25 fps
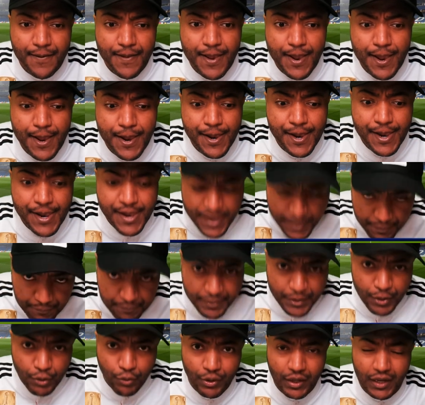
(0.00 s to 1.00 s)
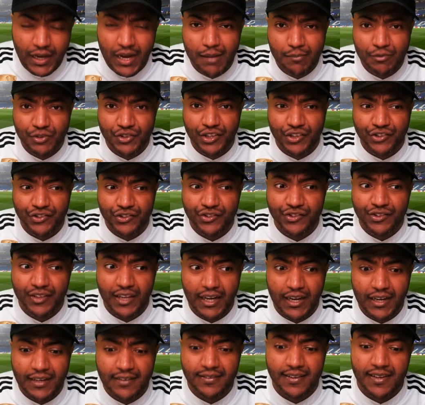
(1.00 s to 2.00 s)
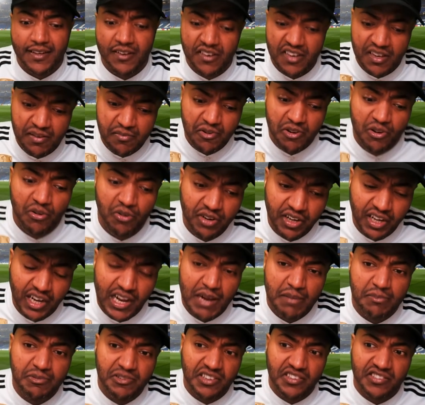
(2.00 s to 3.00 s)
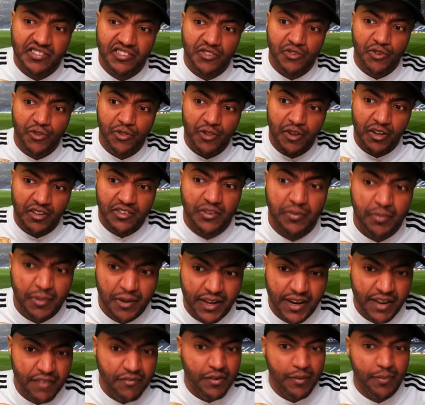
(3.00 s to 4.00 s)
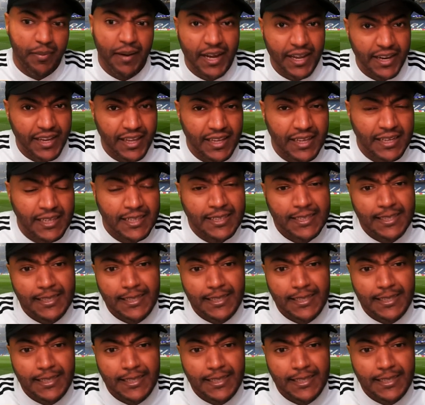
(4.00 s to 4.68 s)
Uh, let me know in the comment sections. Like I said, let me know in the comment section your thoughts about everybody.